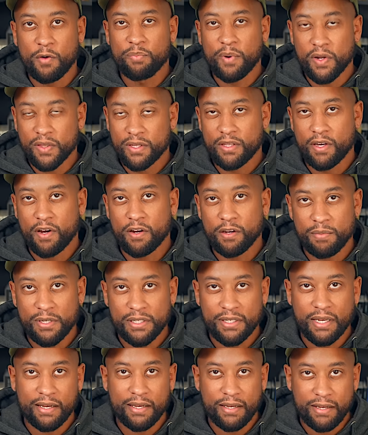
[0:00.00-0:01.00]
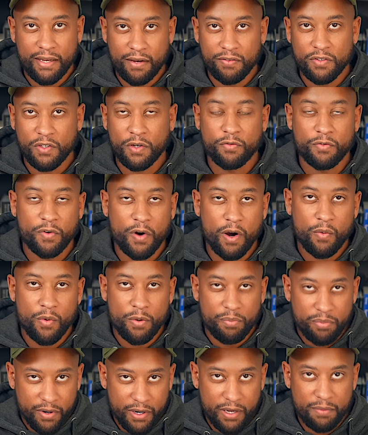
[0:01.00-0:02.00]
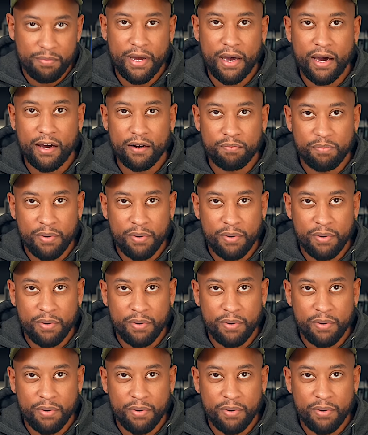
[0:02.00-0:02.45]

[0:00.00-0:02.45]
both of the arguments that he gave so far were pretty bad,